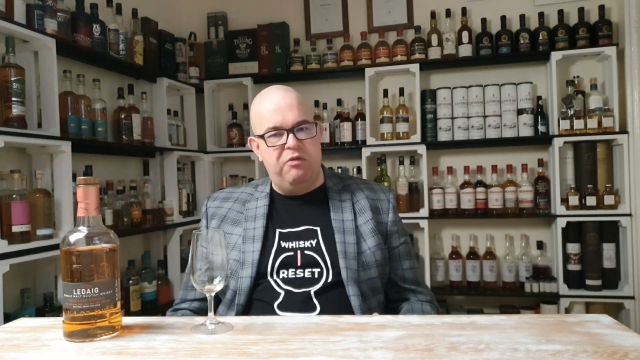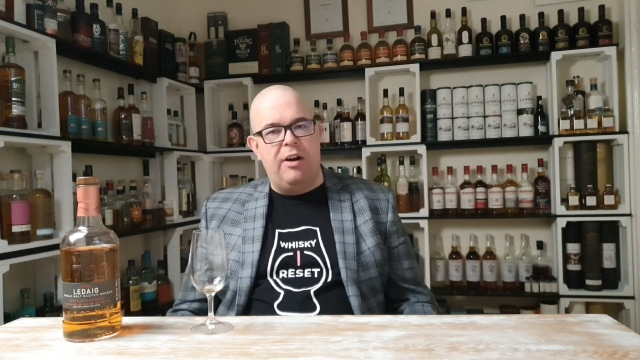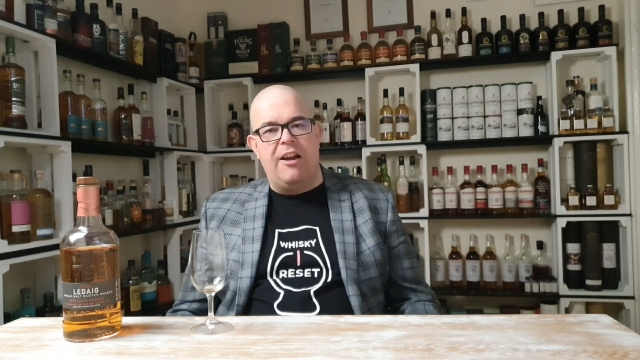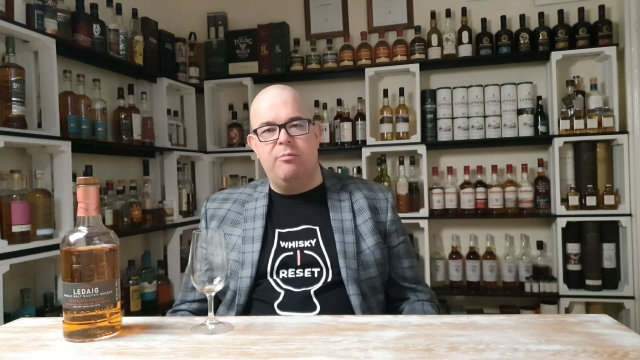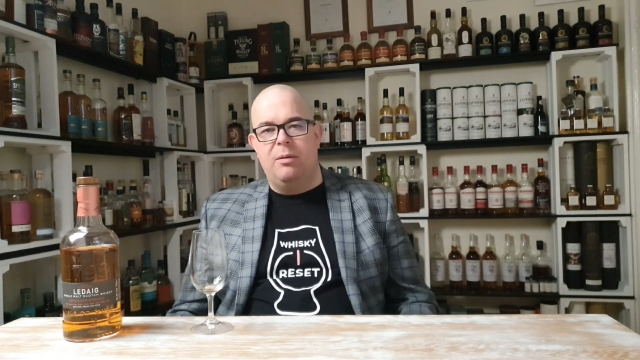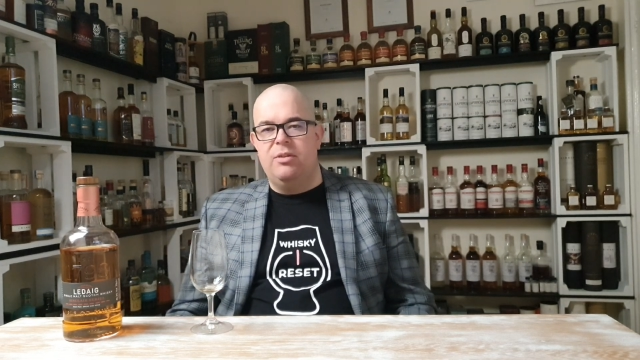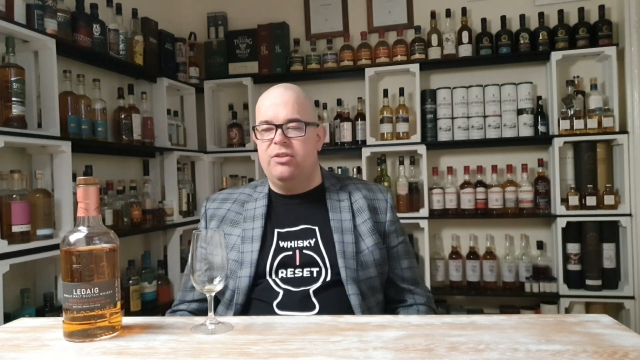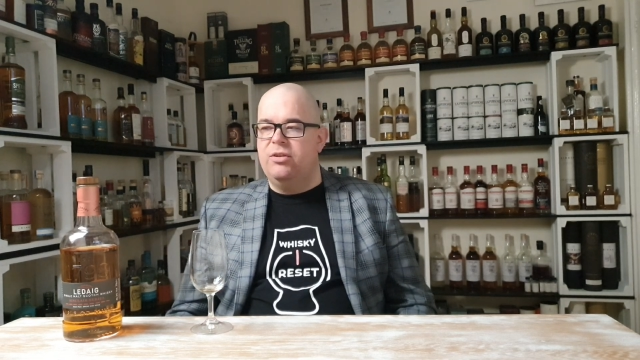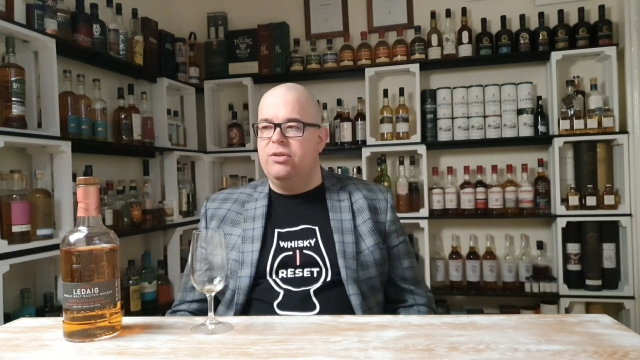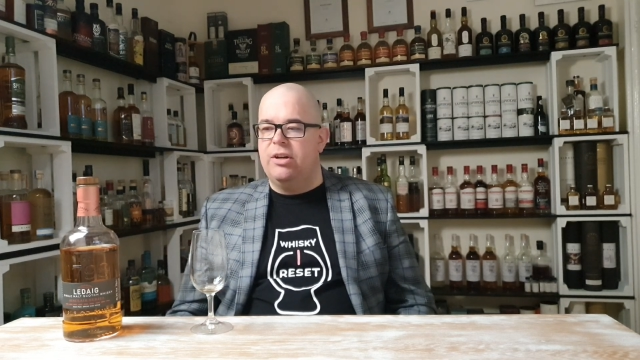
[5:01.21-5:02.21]
5 maybe
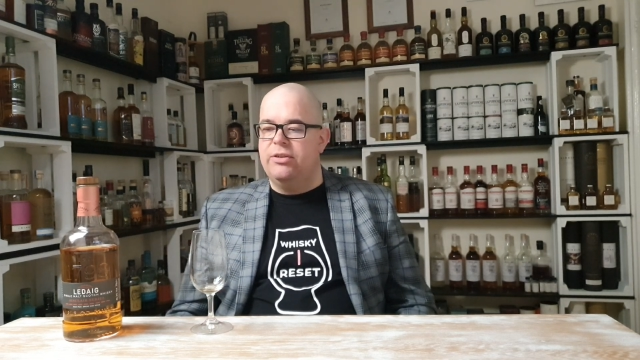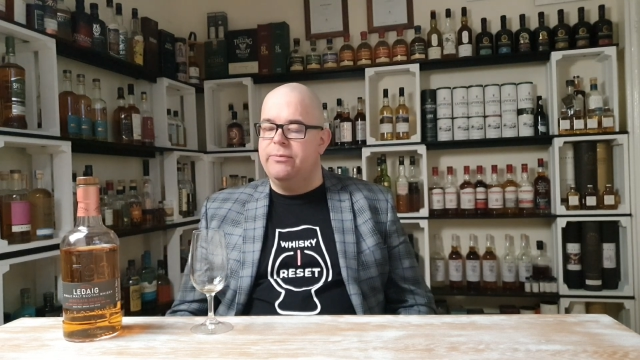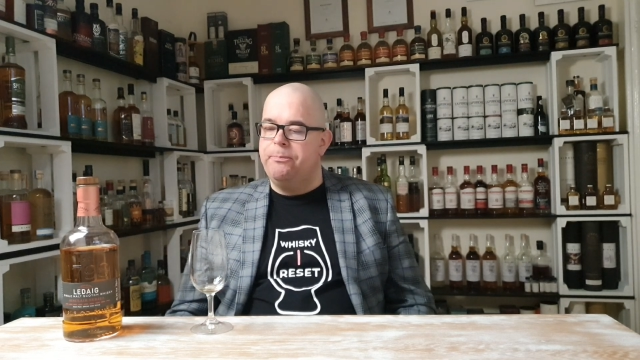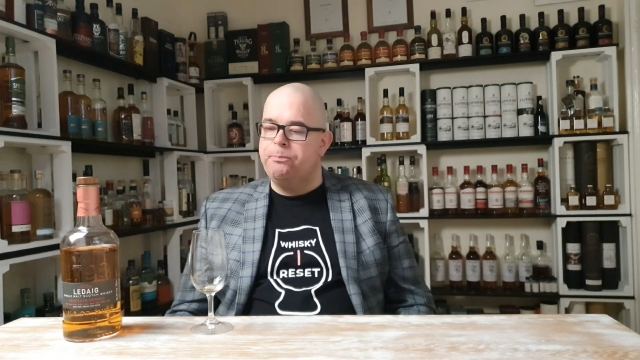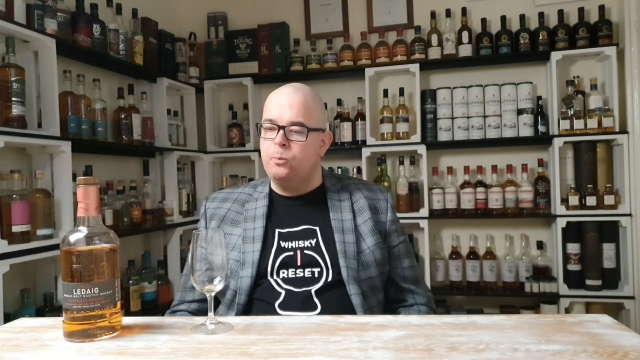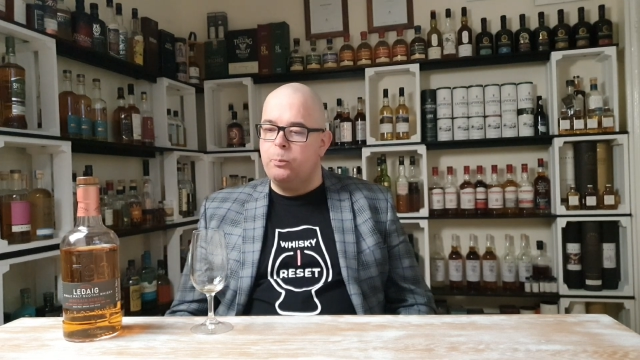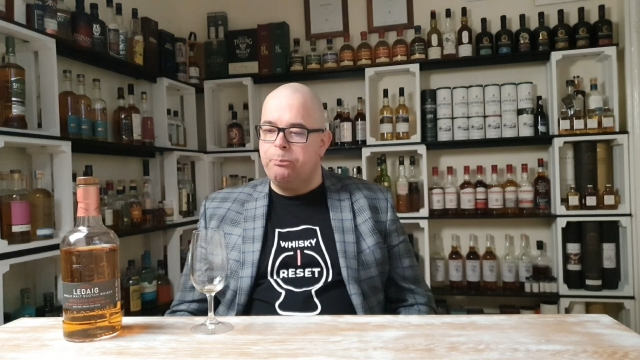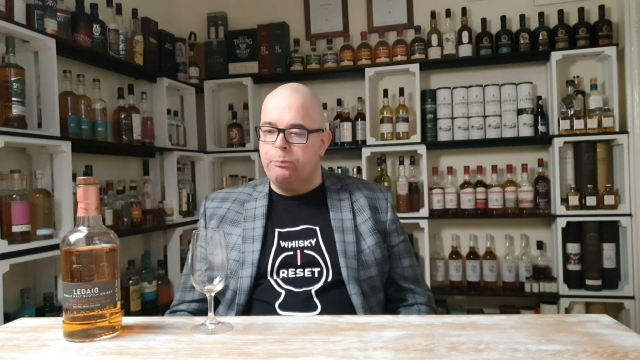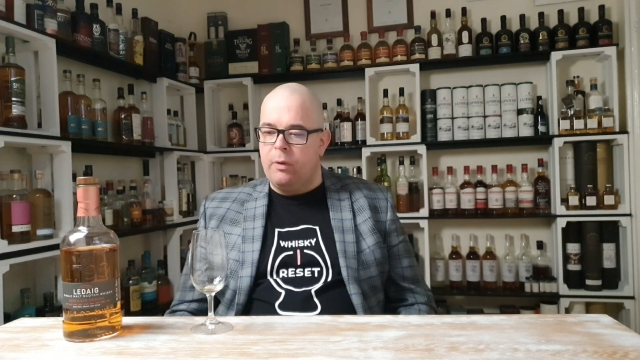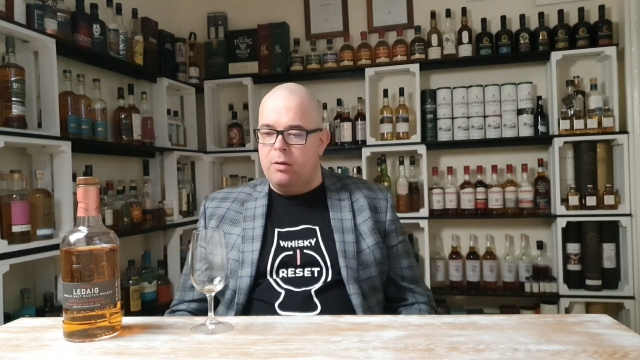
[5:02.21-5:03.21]
6 years,
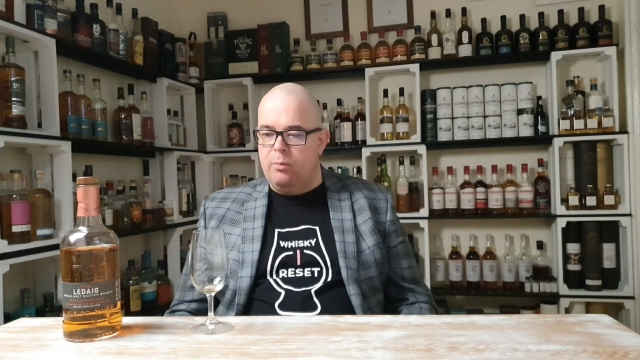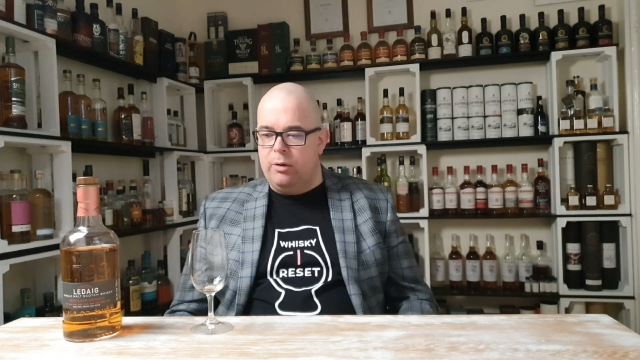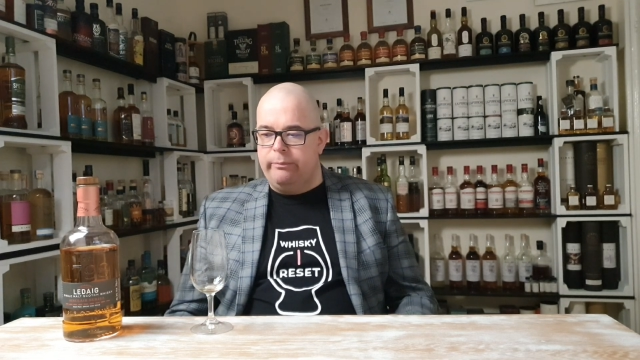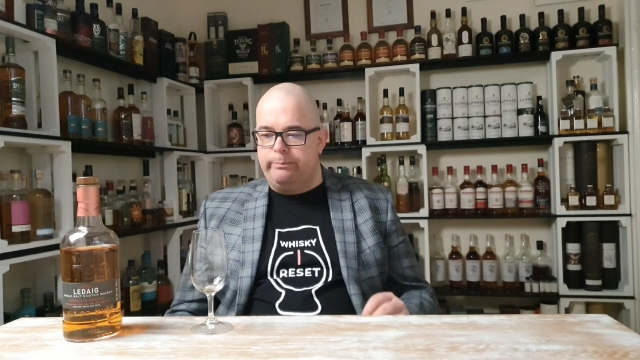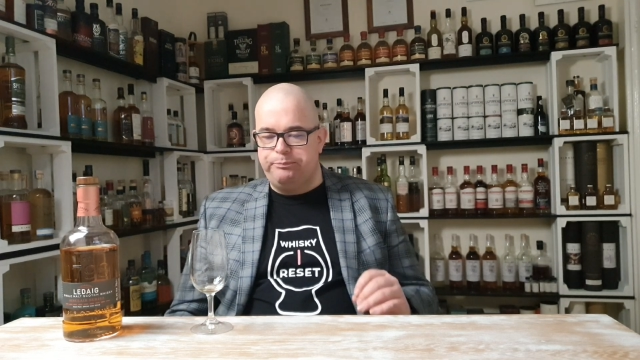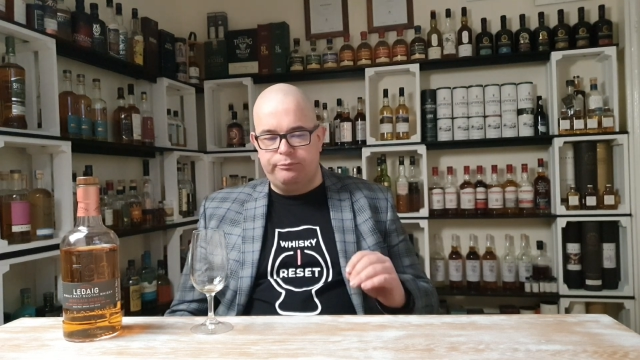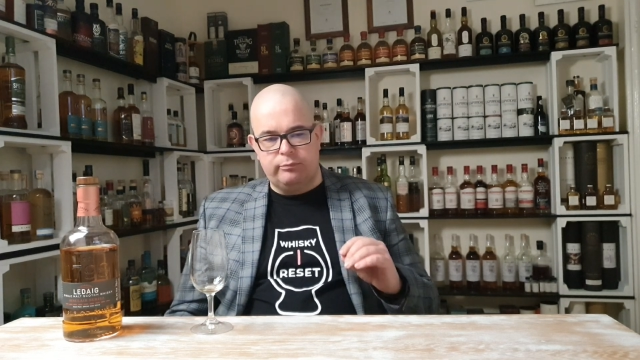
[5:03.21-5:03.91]
but